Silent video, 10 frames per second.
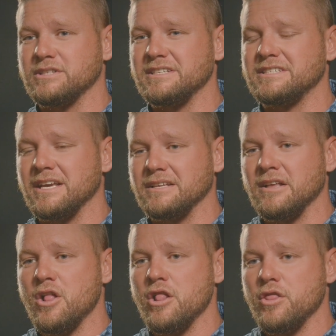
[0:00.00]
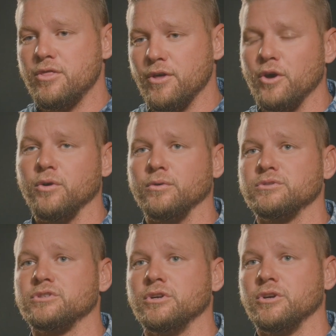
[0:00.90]
He's saying
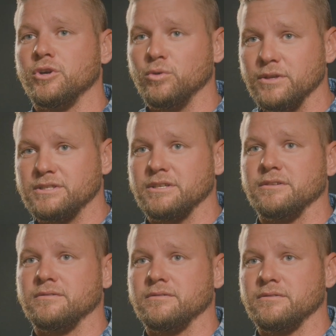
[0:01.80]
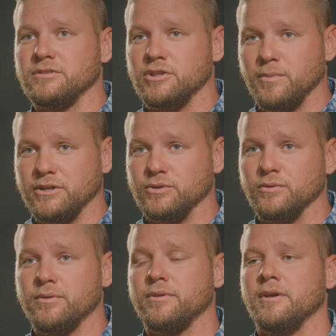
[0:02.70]
those who listen to my
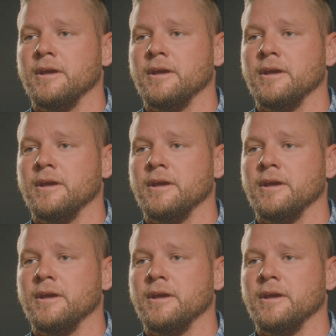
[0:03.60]
truth.